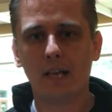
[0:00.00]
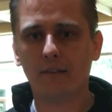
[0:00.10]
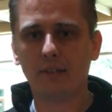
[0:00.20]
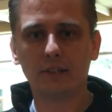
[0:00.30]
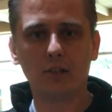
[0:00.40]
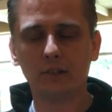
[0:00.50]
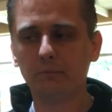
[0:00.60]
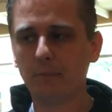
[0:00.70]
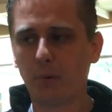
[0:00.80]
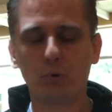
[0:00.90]
If they're going to
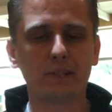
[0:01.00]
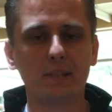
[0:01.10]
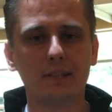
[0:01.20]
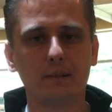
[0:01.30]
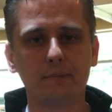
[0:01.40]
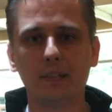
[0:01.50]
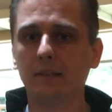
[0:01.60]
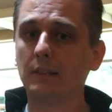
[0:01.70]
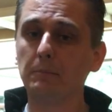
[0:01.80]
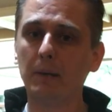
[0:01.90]
be posting something,
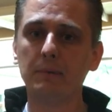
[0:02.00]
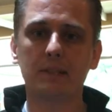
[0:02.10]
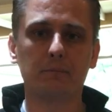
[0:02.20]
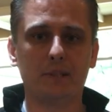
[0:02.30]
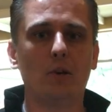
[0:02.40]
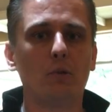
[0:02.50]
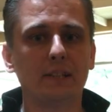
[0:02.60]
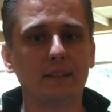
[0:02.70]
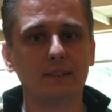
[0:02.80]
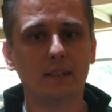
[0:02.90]
there might be something
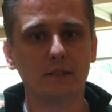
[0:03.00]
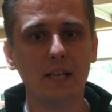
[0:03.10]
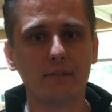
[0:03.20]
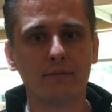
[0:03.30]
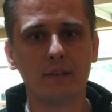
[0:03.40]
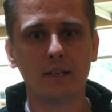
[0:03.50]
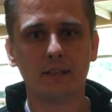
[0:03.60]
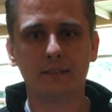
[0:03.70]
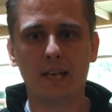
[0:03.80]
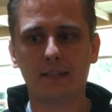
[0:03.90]
going on in their life
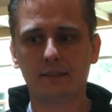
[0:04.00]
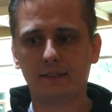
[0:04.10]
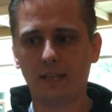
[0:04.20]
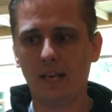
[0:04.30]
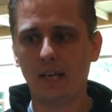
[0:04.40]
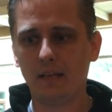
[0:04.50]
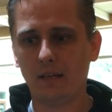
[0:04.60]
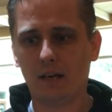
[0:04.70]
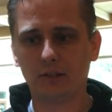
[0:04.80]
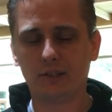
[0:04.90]
that they
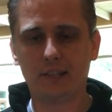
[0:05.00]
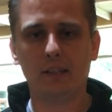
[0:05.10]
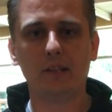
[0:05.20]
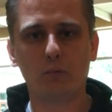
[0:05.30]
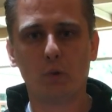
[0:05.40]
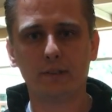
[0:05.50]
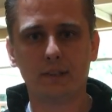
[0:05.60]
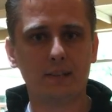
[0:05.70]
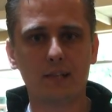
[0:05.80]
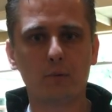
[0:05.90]
are dealing with,
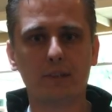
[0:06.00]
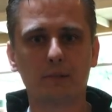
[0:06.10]
and that's why